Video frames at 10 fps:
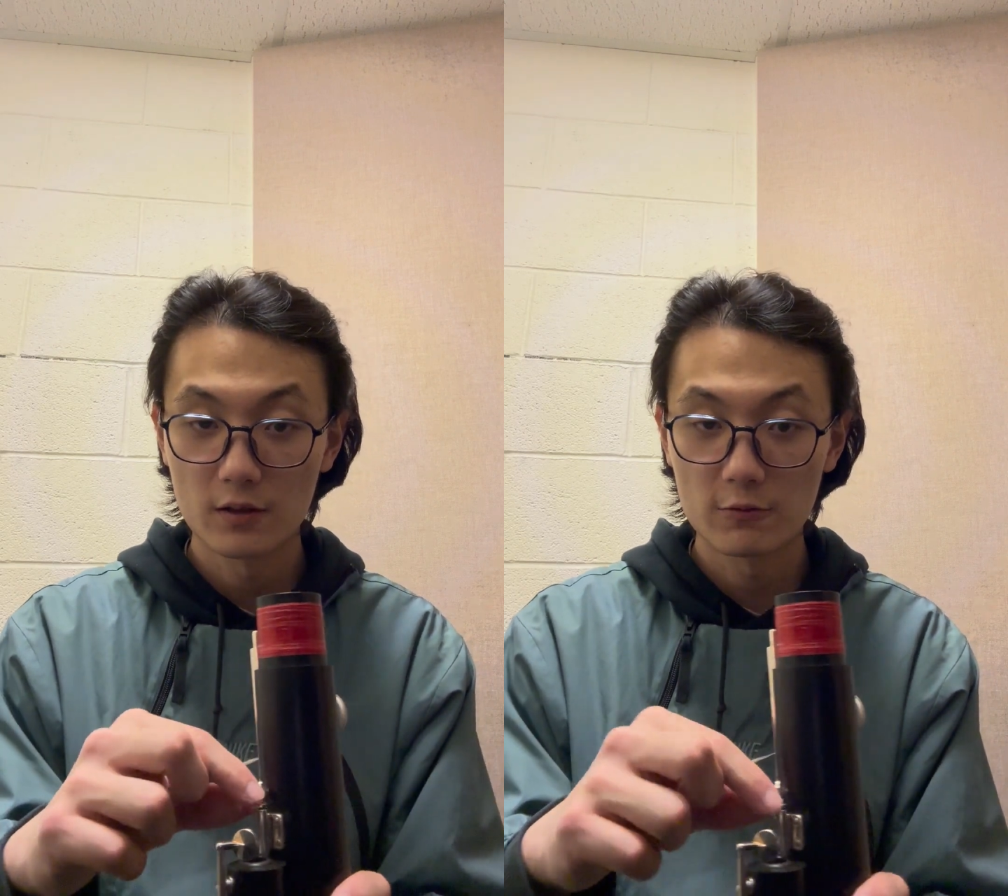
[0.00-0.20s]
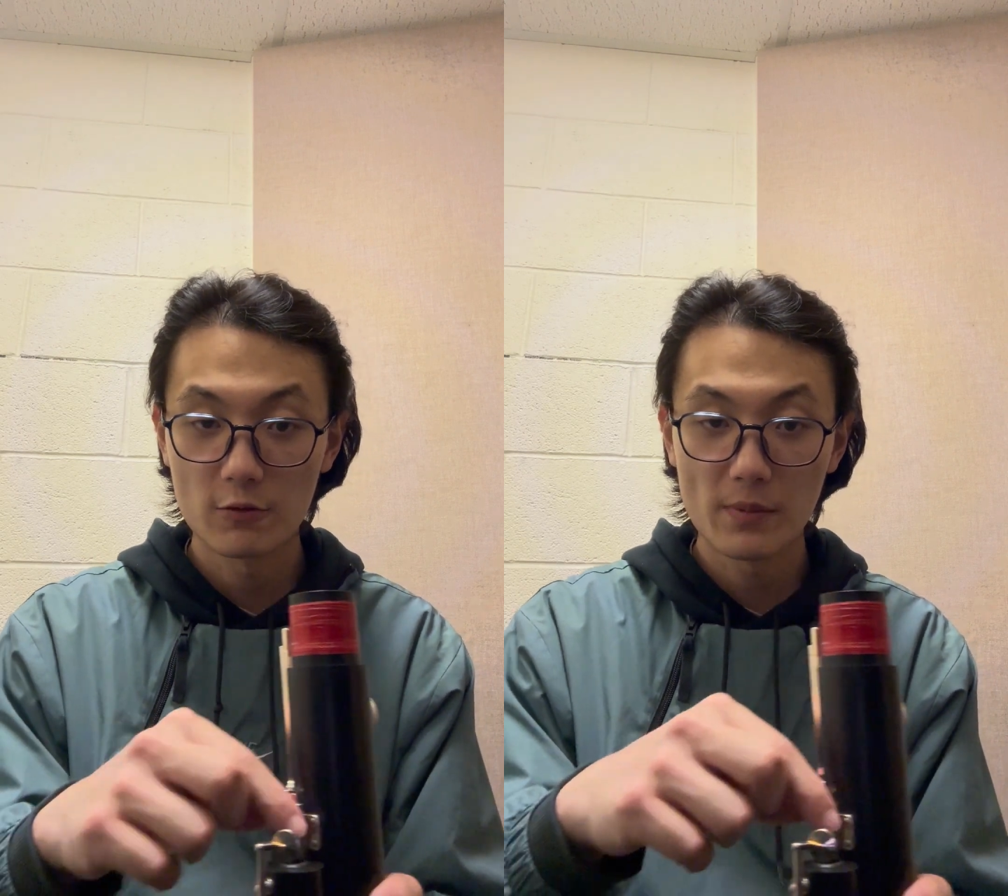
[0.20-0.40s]

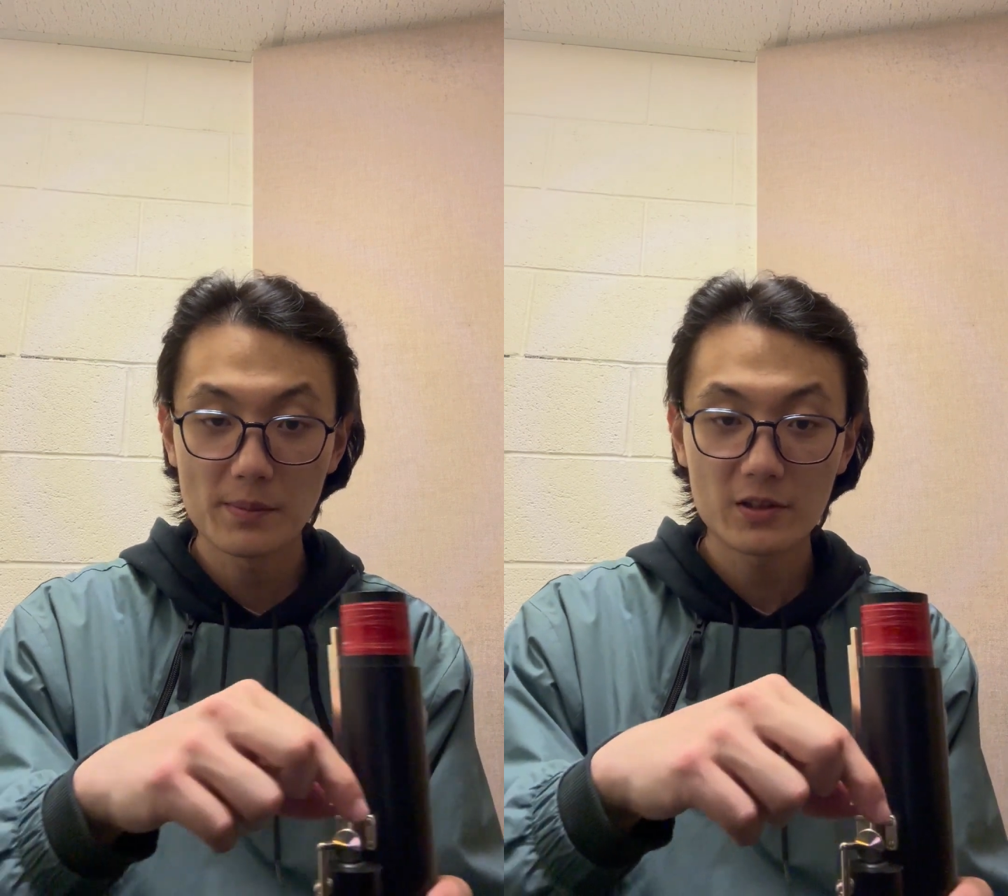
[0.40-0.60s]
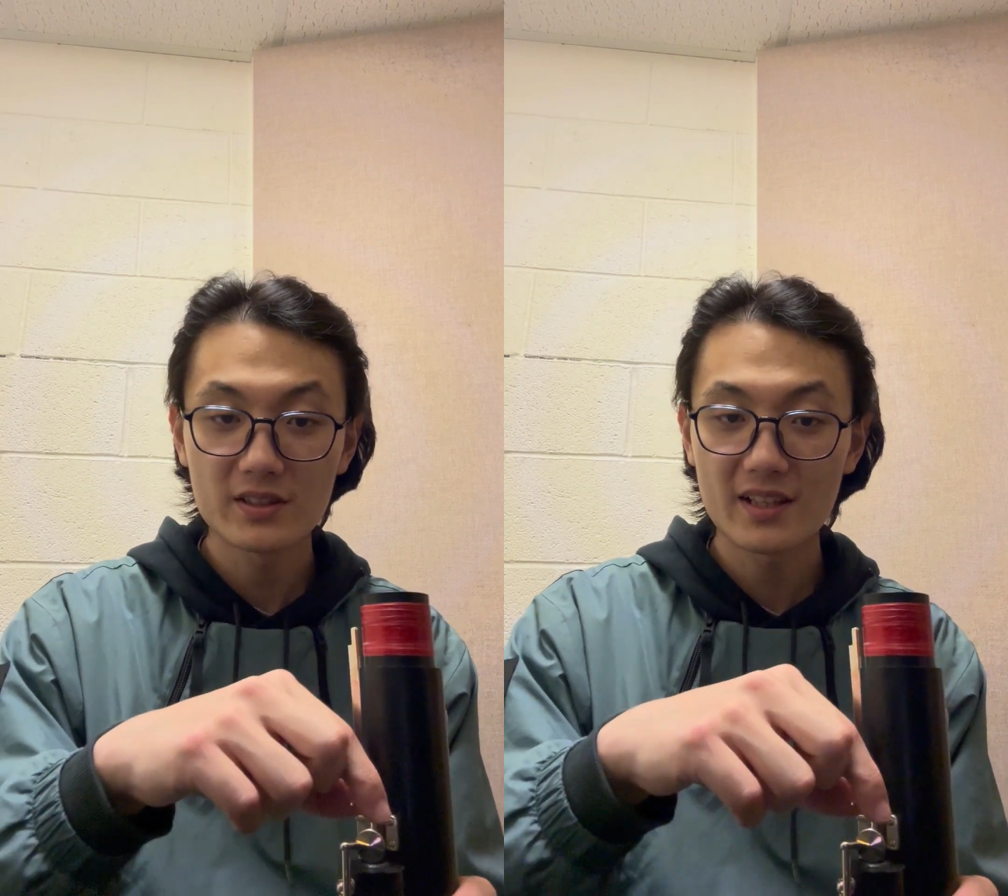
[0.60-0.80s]

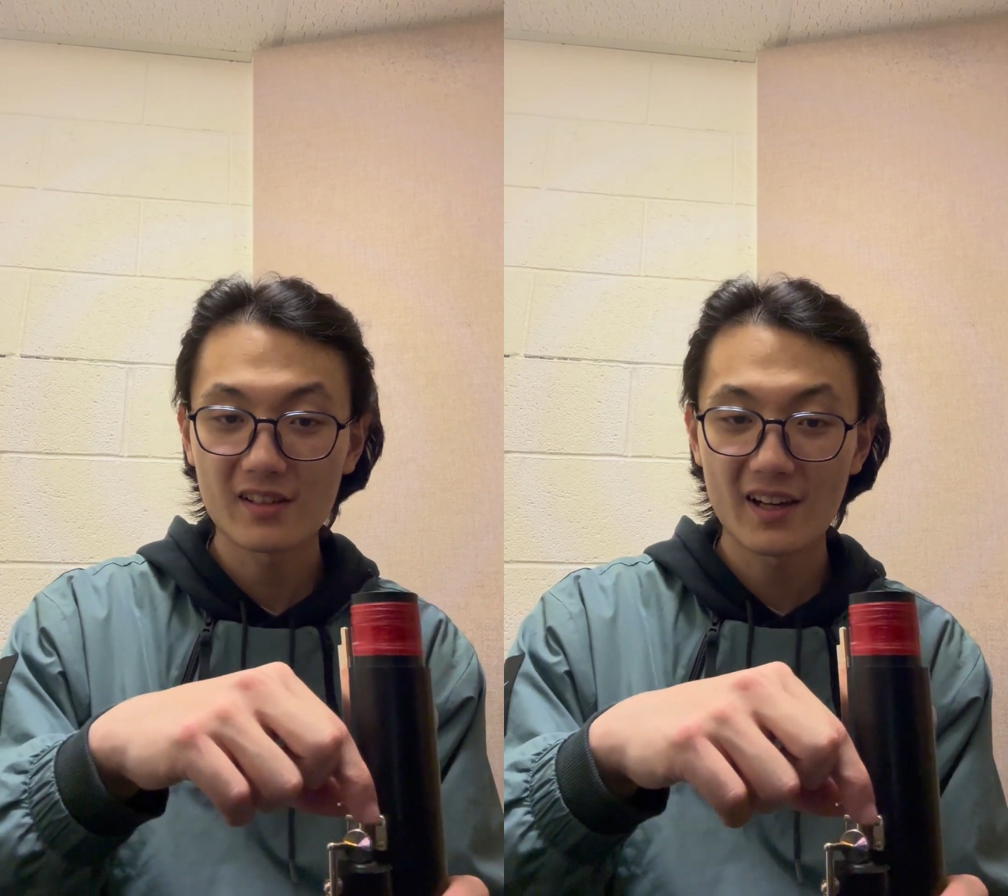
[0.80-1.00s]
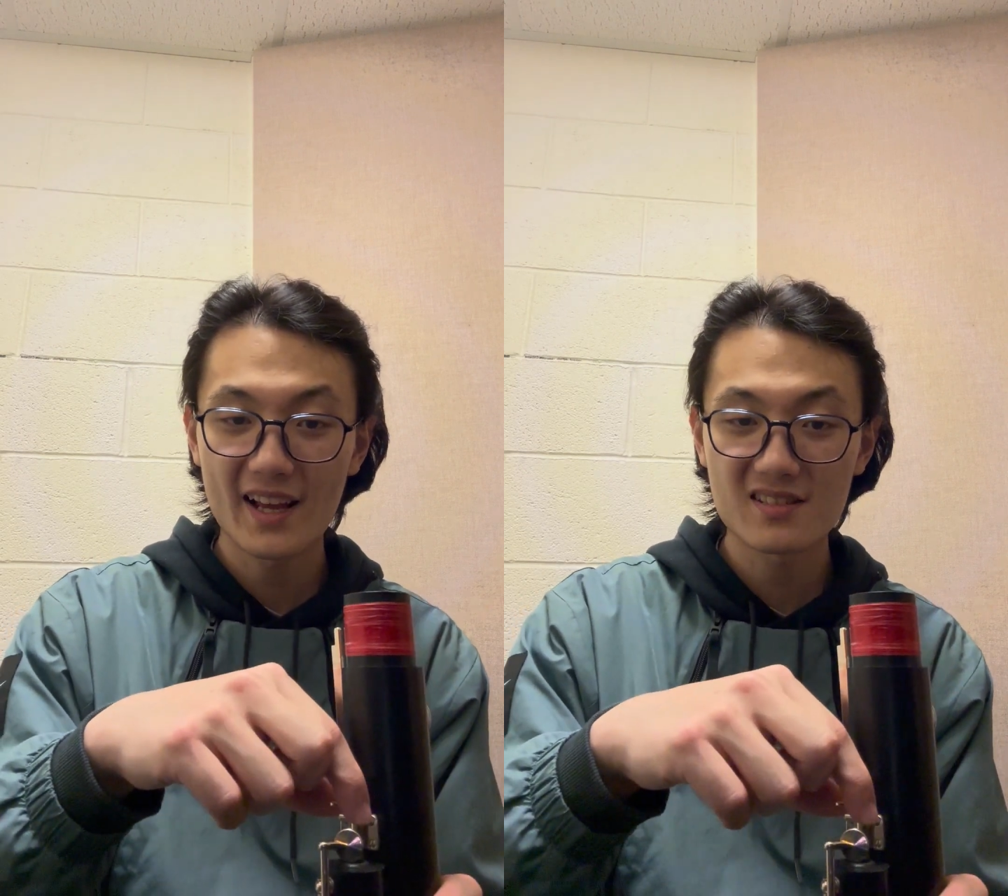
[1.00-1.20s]
Remember that
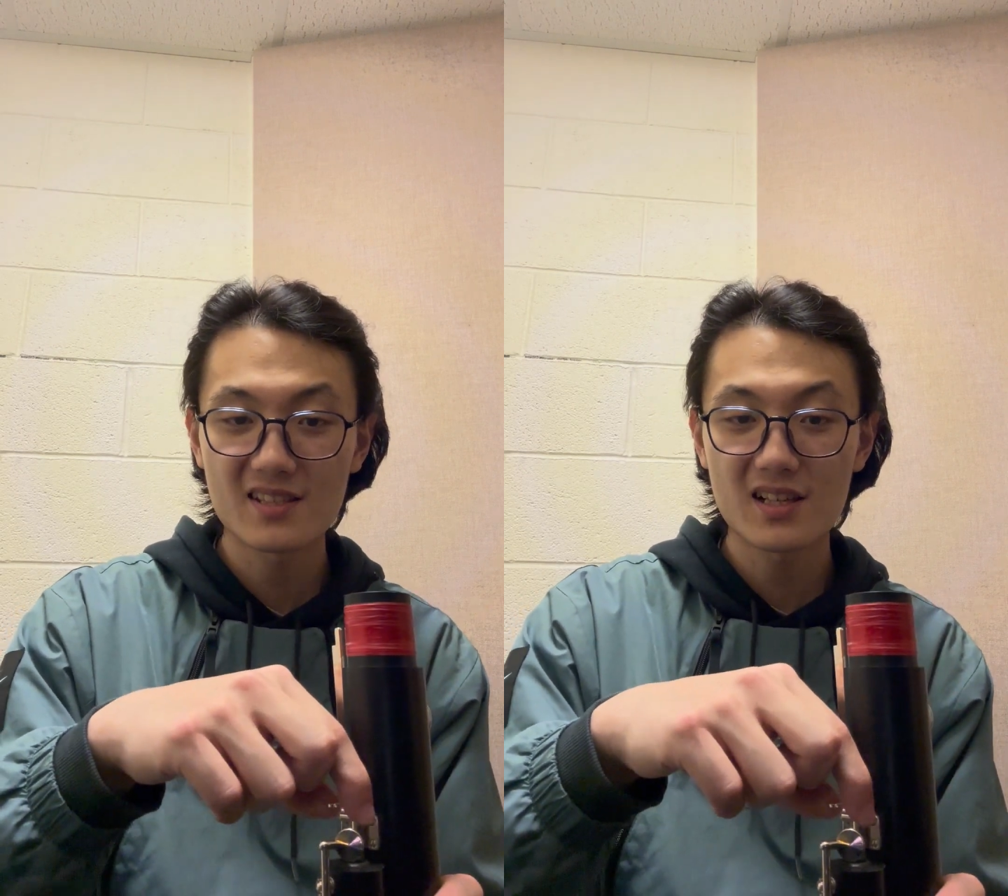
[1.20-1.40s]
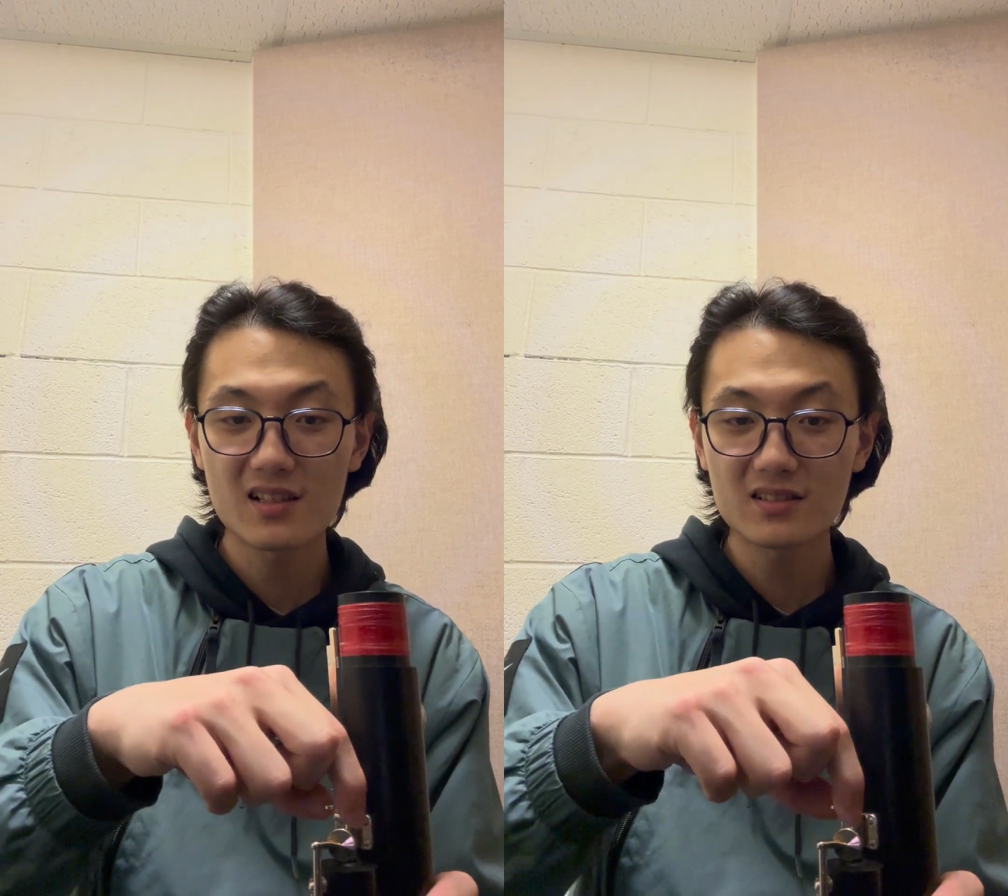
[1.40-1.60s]
clack
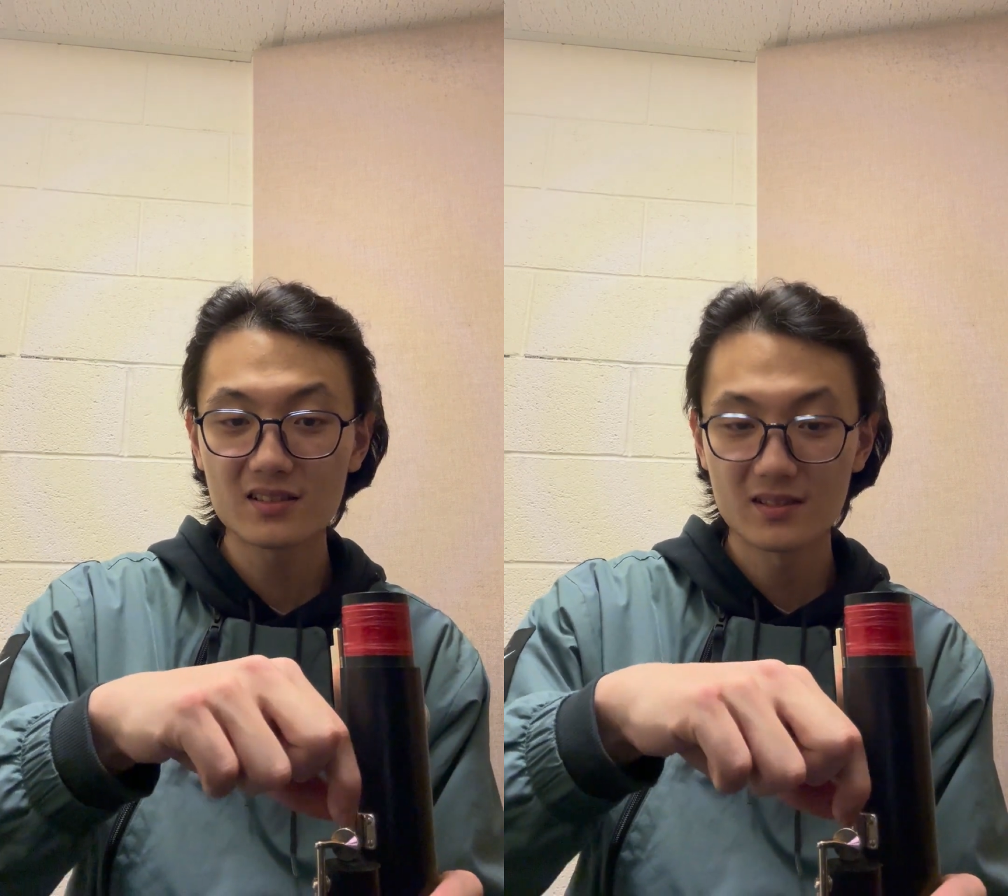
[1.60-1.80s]
sound?